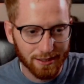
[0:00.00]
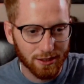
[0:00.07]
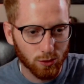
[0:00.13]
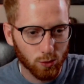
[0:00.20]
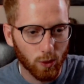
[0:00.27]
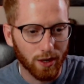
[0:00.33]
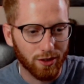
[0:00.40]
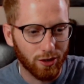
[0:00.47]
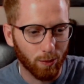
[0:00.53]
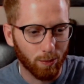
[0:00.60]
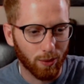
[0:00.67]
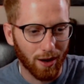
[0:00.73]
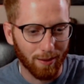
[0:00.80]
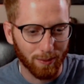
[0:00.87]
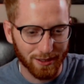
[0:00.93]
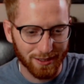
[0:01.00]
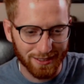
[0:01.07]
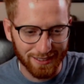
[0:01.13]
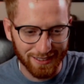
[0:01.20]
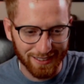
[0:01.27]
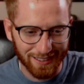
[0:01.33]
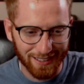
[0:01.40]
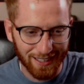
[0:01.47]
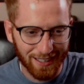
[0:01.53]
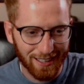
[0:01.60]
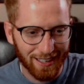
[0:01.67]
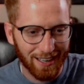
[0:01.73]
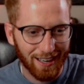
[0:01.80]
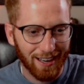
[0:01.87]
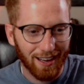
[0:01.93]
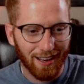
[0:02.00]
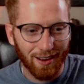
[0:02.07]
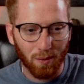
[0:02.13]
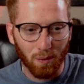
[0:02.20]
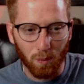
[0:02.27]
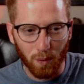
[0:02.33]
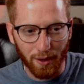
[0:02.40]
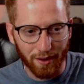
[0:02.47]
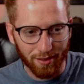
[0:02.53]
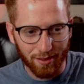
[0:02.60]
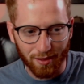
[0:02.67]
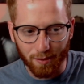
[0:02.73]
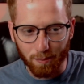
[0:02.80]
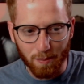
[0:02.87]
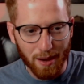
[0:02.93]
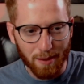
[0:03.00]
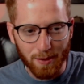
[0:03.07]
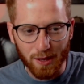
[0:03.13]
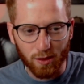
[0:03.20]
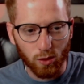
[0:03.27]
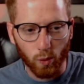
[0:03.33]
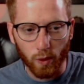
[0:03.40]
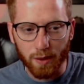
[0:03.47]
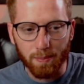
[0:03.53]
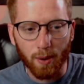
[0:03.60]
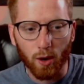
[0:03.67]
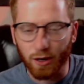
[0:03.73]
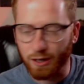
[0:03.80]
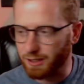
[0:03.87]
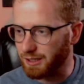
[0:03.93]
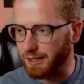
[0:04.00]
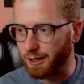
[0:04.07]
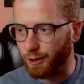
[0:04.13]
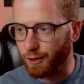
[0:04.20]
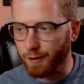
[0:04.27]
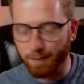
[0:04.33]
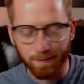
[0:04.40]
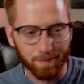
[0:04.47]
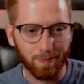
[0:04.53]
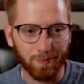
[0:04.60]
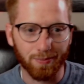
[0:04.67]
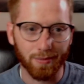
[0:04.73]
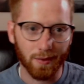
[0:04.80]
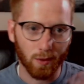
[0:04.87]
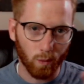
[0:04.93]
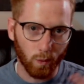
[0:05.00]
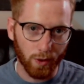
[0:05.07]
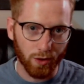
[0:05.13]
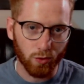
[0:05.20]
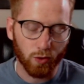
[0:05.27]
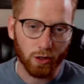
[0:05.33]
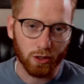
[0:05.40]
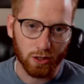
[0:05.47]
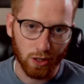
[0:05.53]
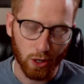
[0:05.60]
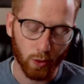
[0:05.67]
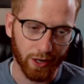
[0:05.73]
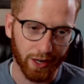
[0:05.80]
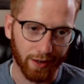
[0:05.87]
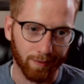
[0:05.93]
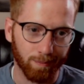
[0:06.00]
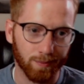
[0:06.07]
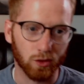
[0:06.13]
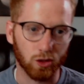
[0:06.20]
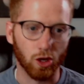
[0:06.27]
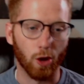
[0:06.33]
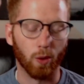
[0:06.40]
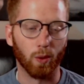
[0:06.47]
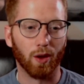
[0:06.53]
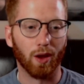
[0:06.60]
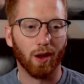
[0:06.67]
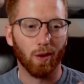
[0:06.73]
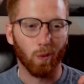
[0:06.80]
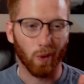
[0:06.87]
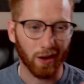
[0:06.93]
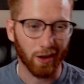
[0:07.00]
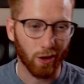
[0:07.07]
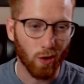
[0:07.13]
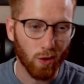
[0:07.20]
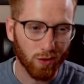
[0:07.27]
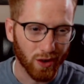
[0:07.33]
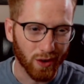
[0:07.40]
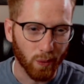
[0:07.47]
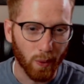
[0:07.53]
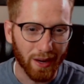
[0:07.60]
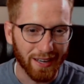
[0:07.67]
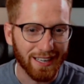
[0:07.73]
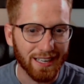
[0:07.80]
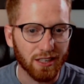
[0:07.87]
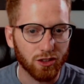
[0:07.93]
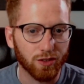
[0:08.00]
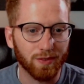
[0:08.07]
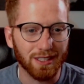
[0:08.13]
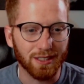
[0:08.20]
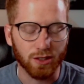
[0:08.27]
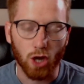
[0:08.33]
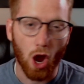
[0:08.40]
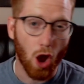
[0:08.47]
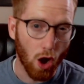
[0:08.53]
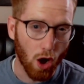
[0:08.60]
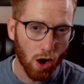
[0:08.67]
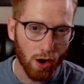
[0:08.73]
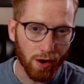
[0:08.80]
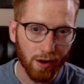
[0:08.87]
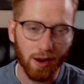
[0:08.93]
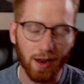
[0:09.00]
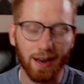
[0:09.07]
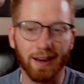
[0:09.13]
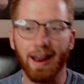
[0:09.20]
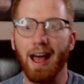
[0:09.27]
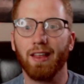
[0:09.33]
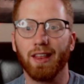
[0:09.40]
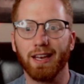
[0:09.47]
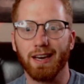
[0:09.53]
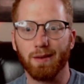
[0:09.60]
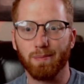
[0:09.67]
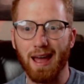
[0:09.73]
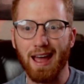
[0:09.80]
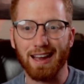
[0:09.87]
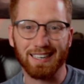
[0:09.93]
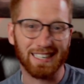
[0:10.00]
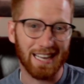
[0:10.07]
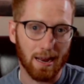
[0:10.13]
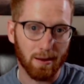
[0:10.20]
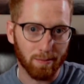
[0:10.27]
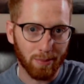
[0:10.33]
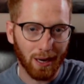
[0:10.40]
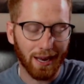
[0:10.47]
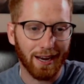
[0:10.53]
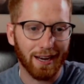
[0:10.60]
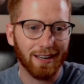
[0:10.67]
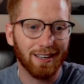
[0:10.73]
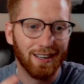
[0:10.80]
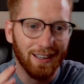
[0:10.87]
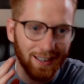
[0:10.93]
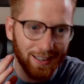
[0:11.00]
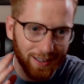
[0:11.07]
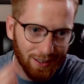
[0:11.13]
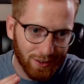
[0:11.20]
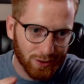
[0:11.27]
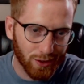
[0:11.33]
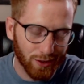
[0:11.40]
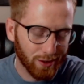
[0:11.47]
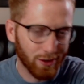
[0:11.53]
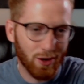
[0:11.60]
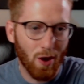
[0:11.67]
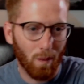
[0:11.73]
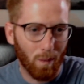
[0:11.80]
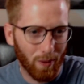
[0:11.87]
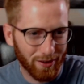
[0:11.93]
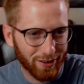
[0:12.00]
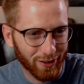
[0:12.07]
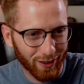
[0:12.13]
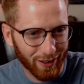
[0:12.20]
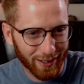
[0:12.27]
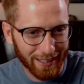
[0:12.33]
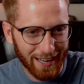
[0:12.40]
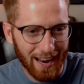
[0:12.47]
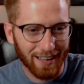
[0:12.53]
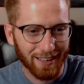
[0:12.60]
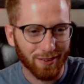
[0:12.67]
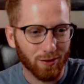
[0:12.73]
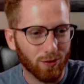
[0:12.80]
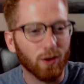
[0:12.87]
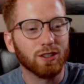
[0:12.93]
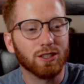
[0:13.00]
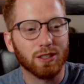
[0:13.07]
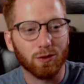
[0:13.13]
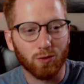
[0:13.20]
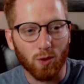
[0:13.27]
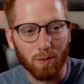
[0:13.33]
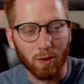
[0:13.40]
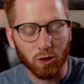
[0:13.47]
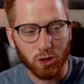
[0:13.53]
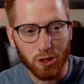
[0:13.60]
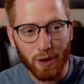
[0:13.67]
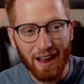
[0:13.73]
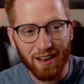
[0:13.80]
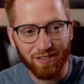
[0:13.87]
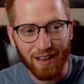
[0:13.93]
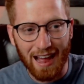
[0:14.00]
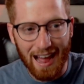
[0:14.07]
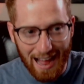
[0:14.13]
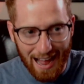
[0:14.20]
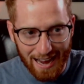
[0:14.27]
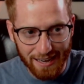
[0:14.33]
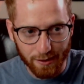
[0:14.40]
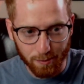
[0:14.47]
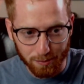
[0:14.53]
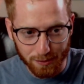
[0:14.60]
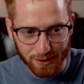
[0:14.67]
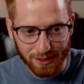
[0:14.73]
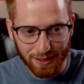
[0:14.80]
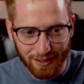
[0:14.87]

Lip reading: is what you'll probably see with maybe 3 perks here when you first load in. So we're going to go over what each of these are and how they impact gameplay so that you know what you're looking at. First and foremost, you have items.